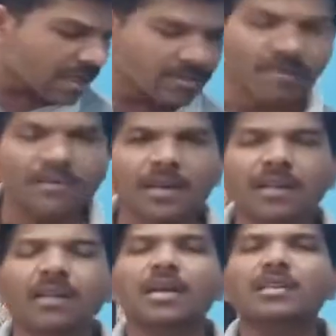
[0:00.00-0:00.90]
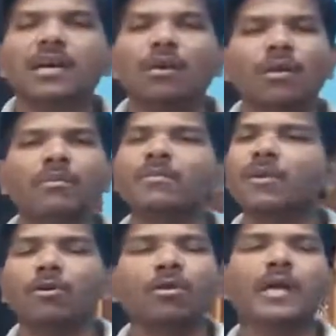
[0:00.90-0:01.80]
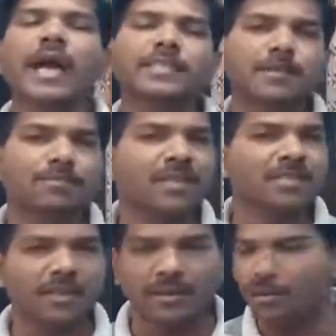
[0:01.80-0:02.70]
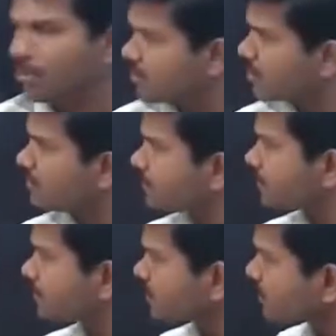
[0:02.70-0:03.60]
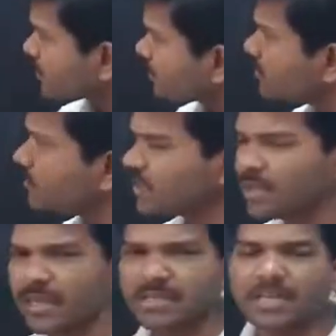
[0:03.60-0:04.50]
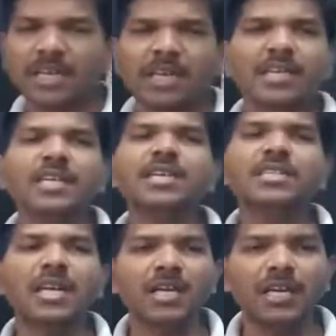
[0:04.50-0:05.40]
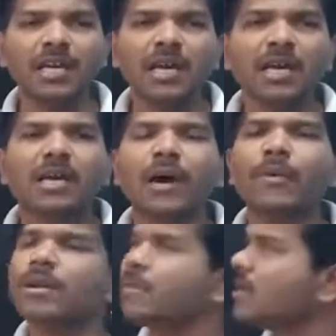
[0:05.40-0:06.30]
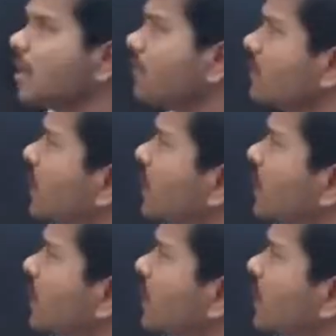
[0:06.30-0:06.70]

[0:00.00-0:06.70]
somewhere the government were not accepting certain goods. Next, initially government after